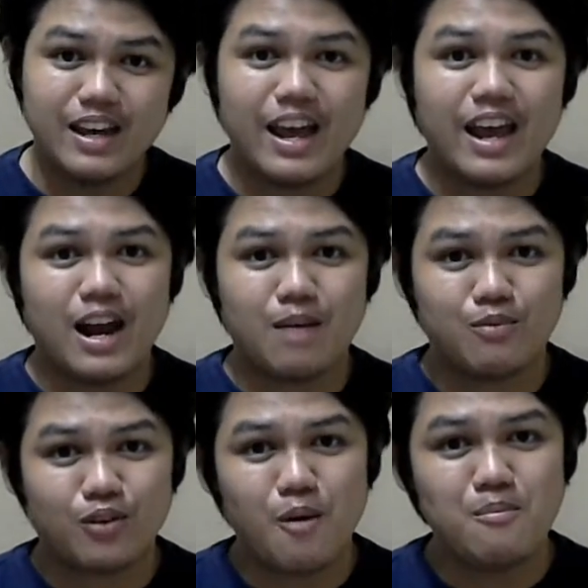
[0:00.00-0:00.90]
and I'm
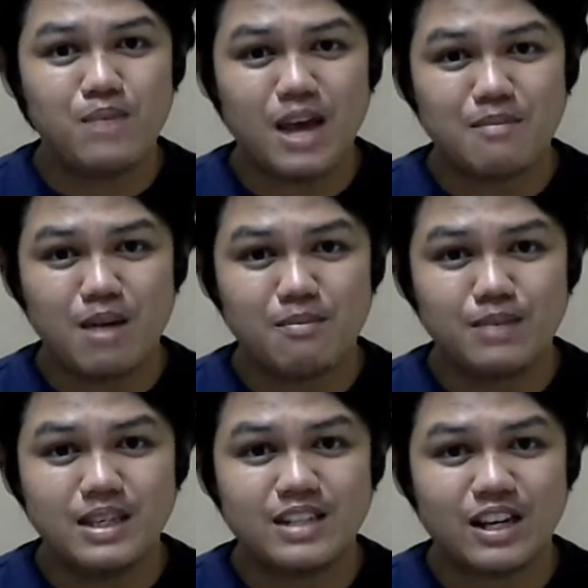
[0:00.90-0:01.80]
from
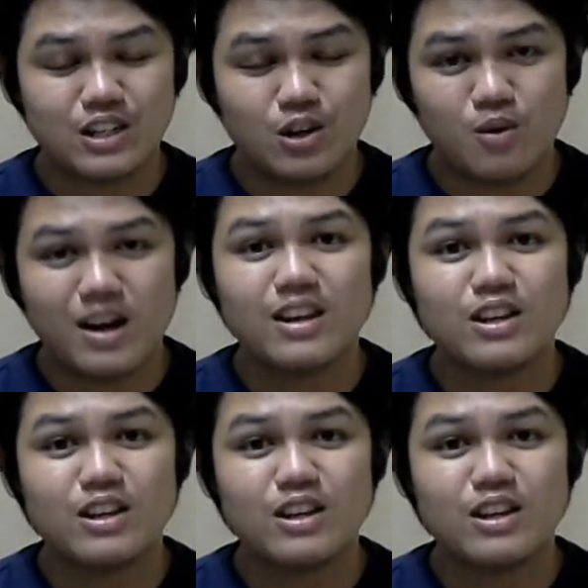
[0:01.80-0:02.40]
BMMP Section 1